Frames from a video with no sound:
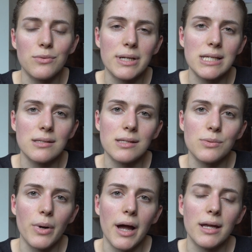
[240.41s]
reasons
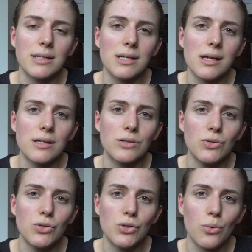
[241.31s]
why they
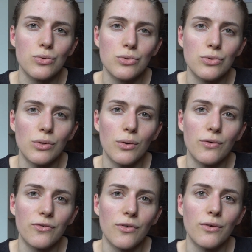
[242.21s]
don't look
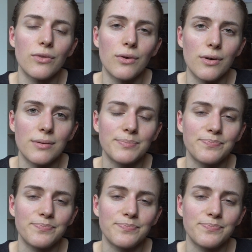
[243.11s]
further